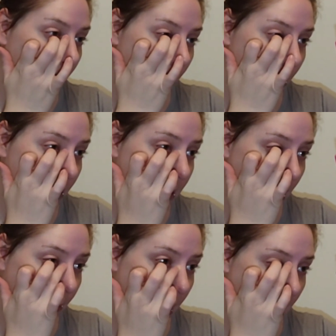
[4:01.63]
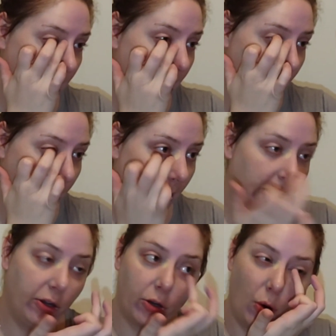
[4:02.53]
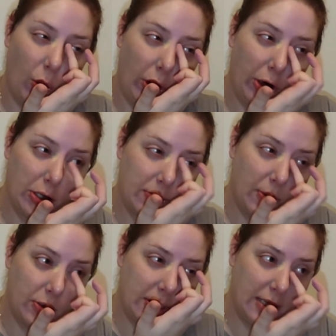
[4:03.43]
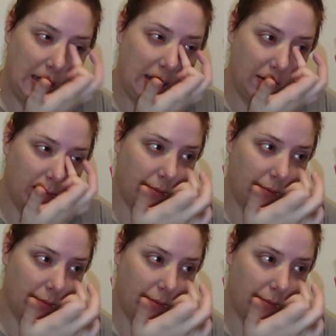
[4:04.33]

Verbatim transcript: And I'm just going to be hitting my inner corners mostly.